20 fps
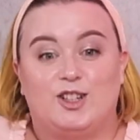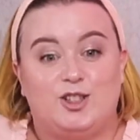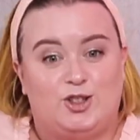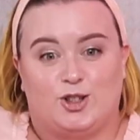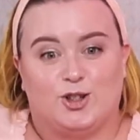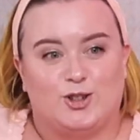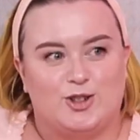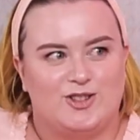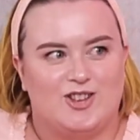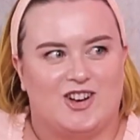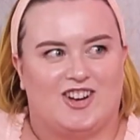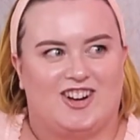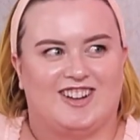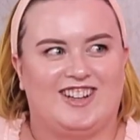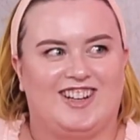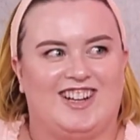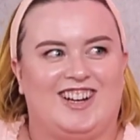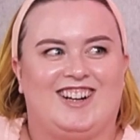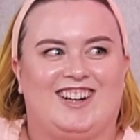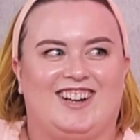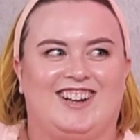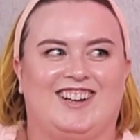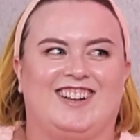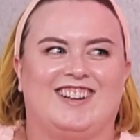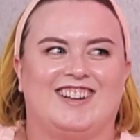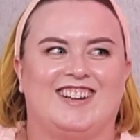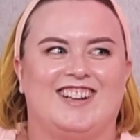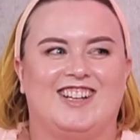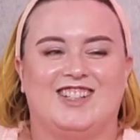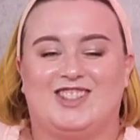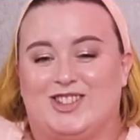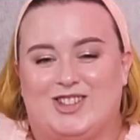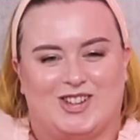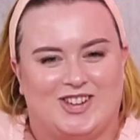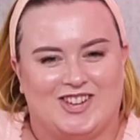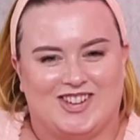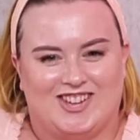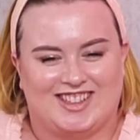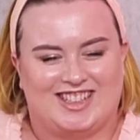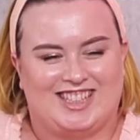Do not
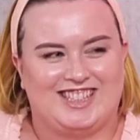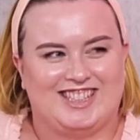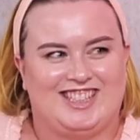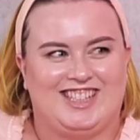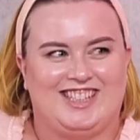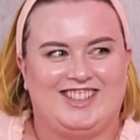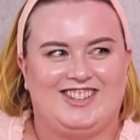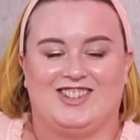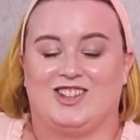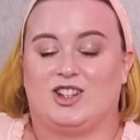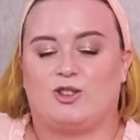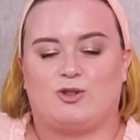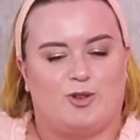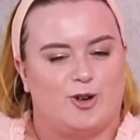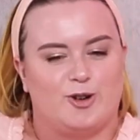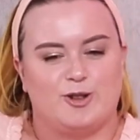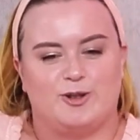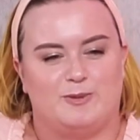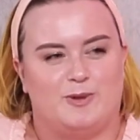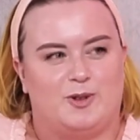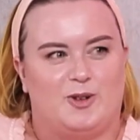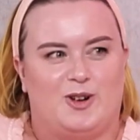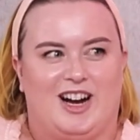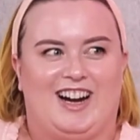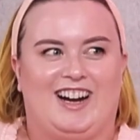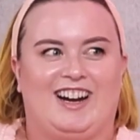continue. Throw them away.